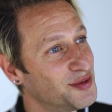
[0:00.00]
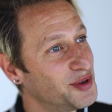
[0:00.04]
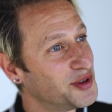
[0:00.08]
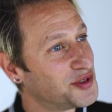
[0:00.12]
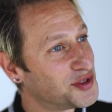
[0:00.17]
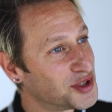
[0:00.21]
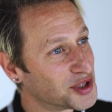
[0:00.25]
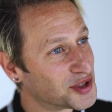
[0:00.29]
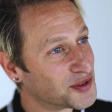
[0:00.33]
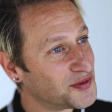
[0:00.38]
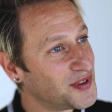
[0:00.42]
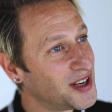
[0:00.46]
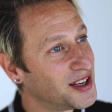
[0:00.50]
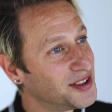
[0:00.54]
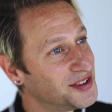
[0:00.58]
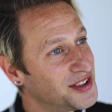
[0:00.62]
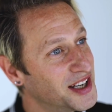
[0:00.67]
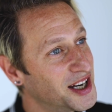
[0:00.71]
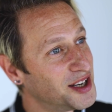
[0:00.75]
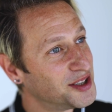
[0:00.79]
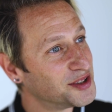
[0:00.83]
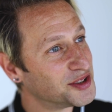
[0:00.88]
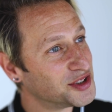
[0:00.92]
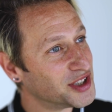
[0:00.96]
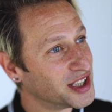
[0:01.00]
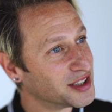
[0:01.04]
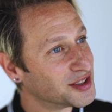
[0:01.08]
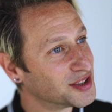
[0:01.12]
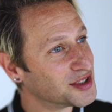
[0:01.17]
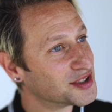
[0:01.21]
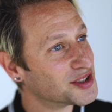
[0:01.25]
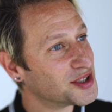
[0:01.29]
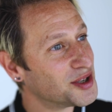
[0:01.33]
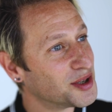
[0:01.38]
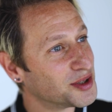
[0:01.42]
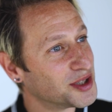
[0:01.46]
We just found out, Jake
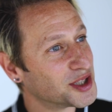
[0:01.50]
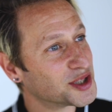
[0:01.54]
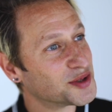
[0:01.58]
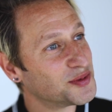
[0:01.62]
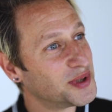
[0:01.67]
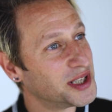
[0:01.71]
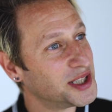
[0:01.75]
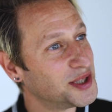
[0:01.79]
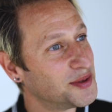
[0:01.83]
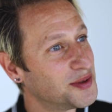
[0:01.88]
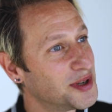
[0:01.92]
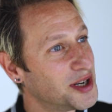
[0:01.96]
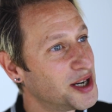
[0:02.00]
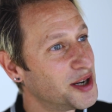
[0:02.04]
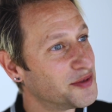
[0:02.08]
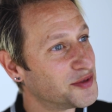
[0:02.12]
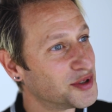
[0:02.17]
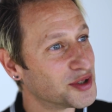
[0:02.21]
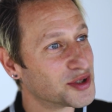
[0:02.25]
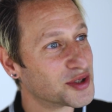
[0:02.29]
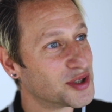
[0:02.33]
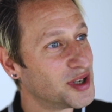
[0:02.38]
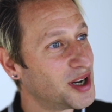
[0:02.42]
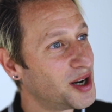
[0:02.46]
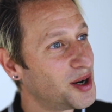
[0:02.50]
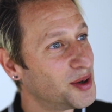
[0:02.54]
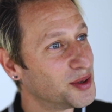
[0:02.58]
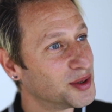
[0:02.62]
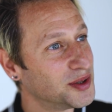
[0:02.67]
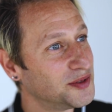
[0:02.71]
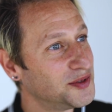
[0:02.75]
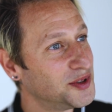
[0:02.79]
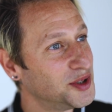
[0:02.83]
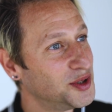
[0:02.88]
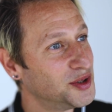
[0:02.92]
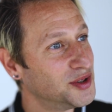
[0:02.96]
just told us where you were, I've just got
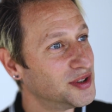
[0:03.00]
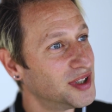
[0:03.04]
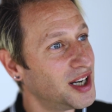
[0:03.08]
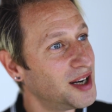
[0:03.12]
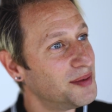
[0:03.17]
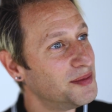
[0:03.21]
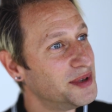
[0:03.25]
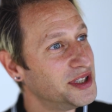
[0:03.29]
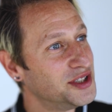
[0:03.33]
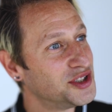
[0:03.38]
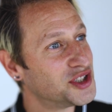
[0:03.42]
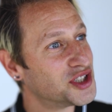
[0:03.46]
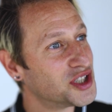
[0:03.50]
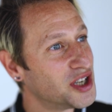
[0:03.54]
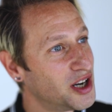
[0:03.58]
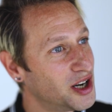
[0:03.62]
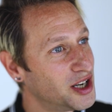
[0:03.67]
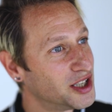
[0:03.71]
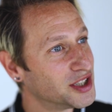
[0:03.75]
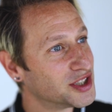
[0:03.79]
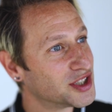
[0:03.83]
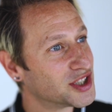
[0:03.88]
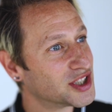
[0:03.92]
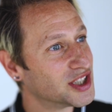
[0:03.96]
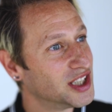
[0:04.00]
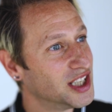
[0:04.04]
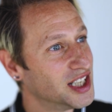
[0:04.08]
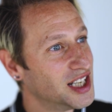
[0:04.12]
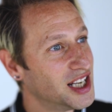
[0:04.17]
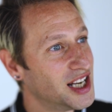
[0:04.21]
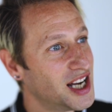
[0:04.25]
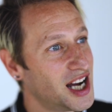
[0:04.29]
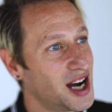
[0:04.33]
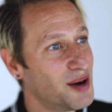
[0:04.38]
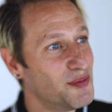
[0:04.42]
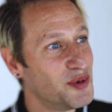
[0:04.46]
hold of you, I'm in church,
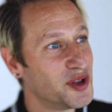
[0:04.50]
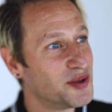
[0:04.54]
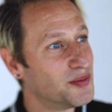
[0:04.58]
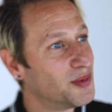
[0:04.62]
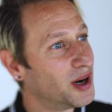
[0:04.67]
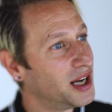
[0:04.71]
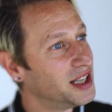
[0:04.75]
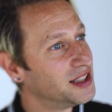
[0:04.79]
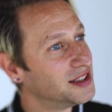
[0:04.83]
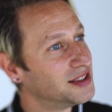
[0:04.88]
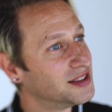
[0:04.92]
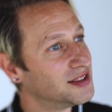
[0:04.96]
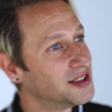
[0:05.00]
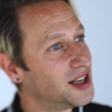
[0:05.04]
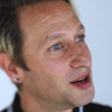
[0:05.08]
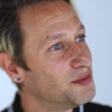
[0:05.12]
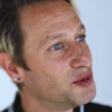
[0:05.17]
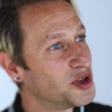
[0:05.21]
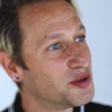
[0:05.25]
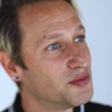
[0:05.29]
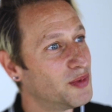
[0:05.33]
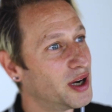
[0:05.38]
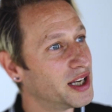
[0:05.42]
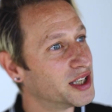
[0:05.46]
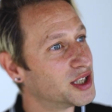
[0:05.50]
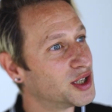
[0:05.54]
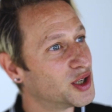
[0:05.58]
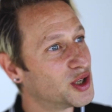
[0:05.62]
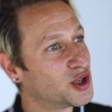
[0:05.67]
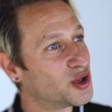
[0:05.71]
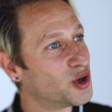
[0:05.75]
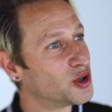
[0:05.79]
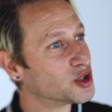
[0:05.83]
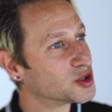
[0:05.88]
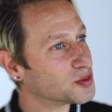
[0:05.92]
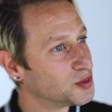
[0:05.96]
I'm with my
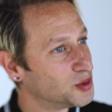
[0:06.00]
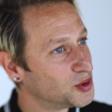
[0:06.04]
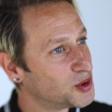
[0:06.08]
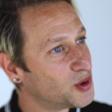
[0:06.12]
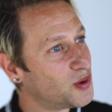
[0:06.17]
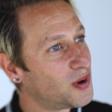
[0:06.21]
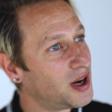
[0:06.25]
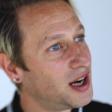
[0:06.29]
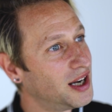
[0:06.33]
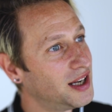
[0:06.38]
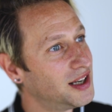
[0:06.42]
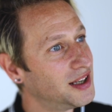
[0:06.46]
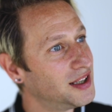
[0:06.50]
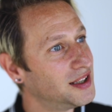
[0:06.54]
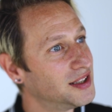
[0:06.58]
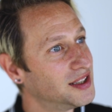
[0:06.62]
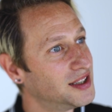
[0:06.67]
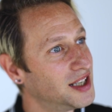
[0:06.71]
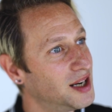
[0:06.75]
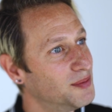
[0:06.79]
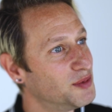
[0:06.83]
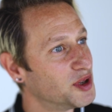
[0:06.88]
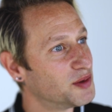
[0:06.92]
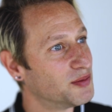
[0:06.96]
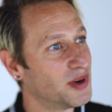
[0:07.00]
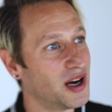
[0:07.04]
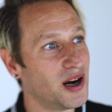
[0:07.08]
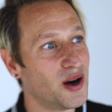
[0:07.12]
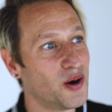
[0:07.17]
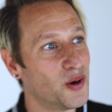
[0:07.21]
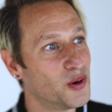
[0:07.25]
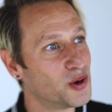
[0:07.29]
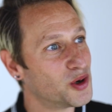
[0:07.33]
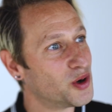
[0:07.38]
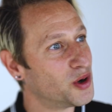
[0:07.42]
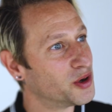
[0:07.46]
gospel choir, I'm with my
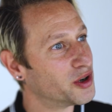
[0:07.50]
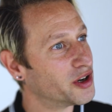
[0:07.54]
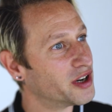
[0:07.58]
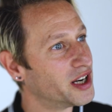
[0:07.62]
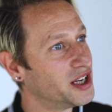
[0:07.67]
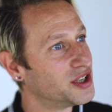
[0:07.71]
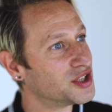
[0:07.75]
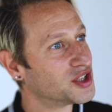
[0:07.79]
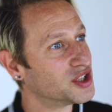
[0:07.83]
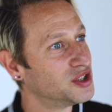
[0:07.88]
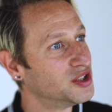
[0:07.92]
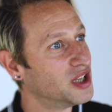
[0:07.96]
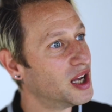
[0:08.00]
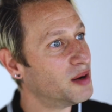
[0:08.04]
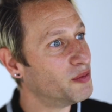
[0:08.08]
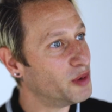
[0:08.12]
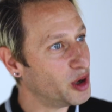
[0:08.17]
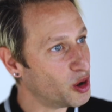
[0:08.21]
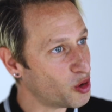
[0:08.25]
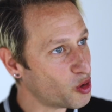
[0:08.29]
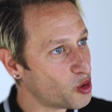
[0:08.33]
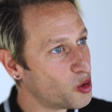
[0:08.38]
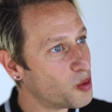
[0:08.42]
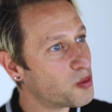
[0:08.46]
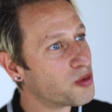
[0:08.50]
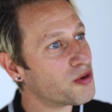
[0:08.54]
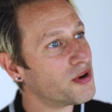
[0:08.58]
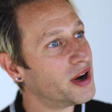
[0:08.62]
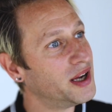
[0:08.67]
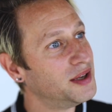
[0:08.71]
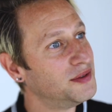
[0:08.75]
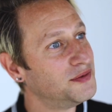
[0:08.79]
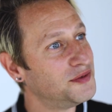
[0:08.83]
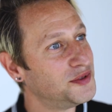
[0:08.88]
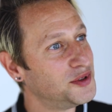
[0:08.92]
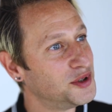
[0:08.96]
whole congregation, and we're all
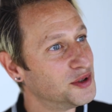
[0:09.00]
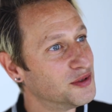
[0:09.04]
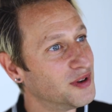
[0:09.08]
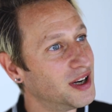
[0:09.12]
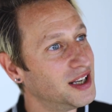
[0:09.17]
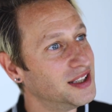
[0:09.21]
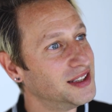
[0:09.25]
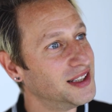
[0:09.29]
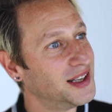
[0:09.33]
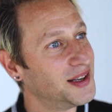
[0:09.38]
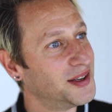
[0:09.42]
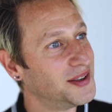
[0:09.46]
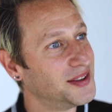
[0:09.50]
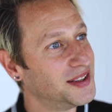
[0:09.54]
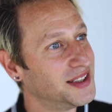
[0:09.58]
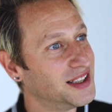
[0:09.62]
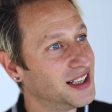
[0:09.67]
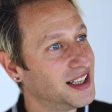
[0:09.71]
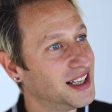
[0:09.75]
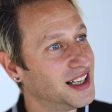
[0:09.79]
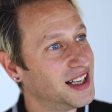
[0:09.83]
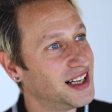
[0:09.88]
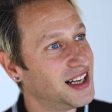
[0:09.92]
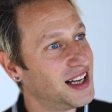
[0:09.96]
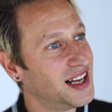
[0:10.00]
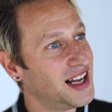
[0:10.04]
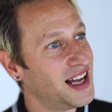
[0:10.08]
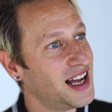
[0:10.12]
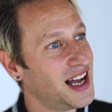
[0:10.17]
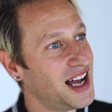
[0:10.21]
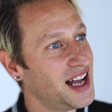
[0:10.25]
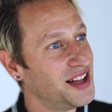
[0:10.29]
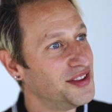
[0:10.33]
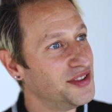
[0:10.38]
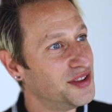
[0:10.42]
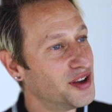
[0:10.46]
praying for you right now.
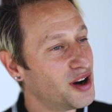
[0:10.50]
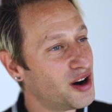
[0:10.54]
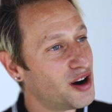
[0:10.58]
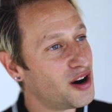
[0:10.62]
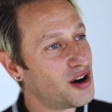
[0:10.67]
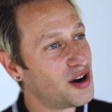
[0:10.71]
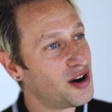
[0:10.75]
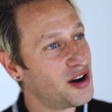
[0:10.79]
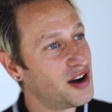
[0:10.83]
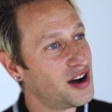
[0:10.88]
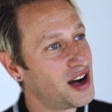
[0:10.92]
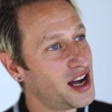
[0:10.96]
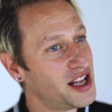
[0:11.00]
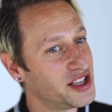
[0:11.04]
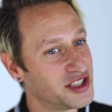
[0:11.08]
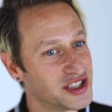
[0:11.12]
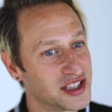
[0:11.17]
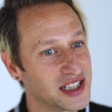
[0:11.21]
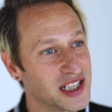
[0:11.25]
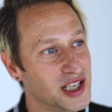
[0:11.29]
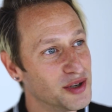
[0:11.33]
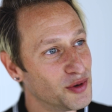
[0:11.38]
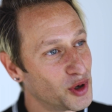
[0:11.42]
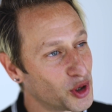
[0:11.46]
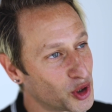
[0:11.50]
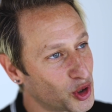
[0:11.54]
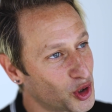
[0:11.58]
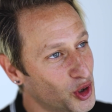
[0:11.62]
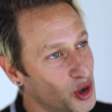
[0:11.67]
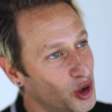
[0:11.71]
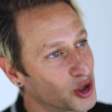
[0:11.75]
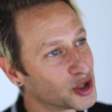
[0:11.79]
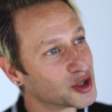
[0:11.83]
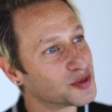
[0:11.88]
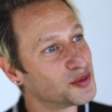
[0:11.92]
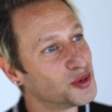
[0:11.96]
And I just hear a
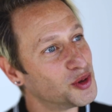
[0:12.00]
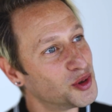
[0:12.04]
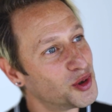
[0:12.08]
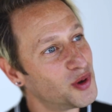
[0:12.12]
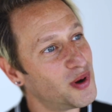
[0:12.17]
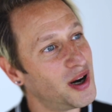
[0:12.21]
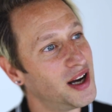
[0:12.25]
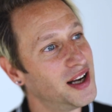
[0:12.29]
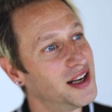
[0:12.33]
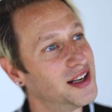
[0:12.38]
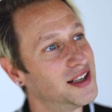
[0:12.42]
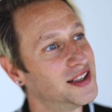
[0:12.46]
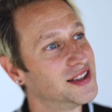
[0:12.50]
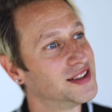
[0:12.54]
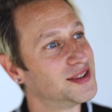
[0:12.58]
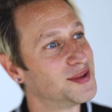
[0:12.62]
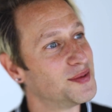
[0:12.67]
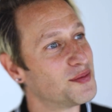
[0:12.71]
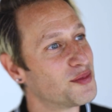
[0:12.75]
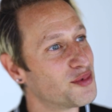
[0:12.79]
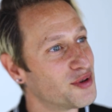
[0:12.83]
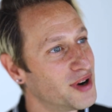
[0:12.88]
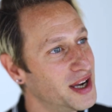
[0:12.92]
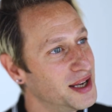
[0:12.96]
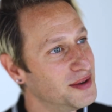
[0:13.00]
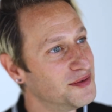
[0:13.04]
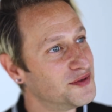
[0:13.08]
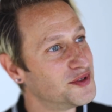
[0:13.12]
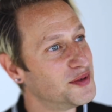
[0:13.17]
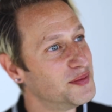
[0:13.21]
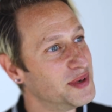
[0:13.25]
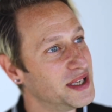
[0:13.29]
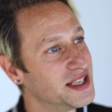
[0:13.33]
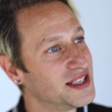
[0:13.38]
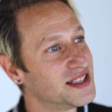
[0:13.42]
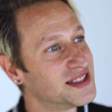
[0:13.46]
gospel choir praying
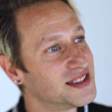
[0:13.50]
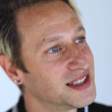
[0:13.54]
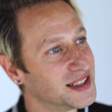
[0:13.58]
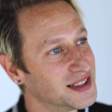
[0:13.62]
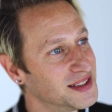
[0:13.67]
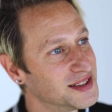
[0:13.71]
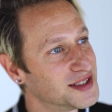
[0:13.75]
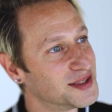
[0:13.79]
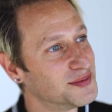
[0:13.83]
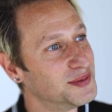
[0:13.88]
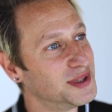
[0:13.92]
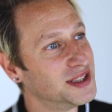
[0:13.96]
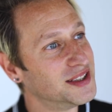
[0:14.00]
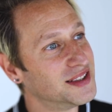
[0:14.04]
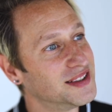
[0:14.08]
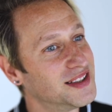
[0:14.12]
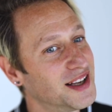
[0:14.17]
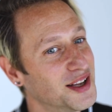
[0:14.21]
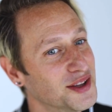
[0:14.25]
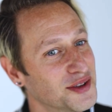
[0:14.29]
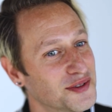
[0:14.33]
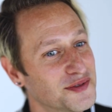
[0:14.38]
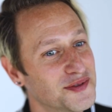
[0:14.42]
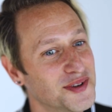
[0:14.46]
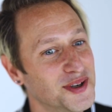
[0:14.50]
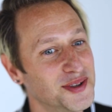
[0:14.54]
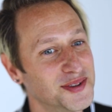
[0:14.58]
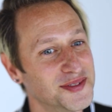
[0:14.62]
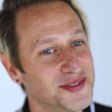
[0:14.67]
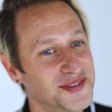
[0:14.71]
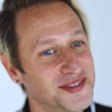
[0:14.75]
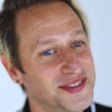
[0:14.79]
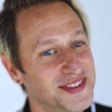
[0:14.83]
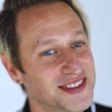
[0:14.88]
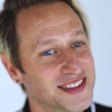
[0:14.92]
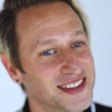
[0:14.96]
for me, singing to me down the
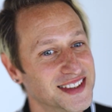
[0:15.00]
phone.